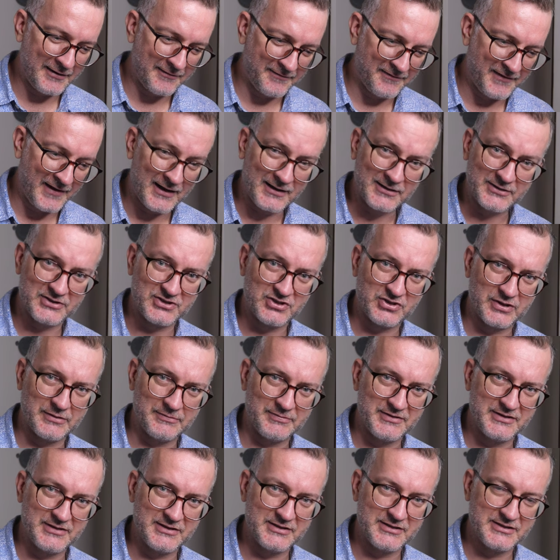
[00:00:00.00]
of file
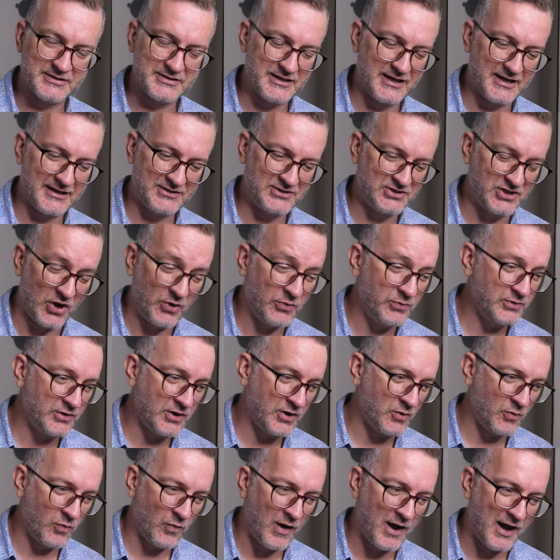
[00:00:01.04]
descriptors. I don't
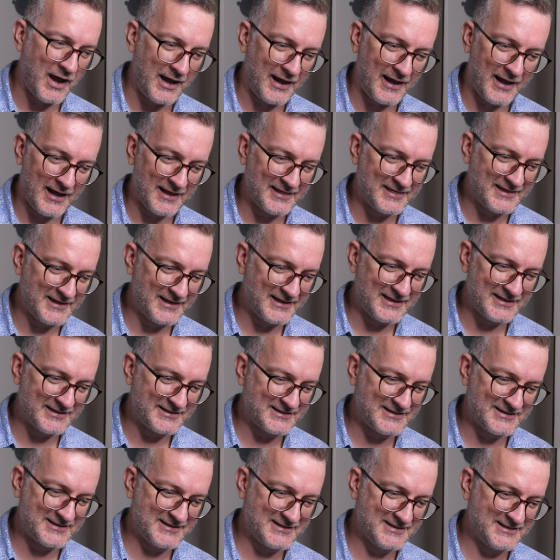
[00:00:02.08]
know why. I think
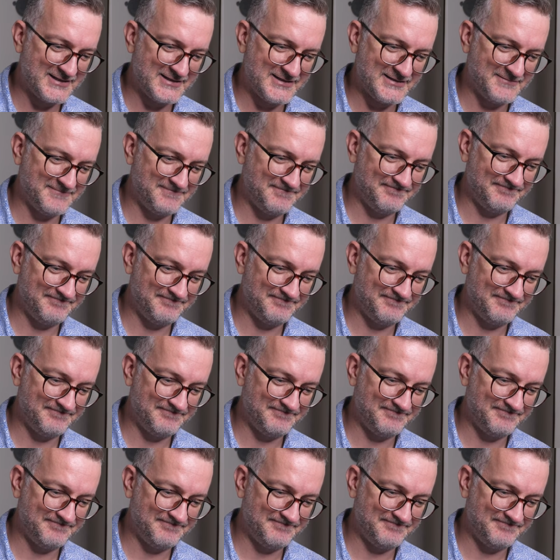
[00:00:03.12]
it's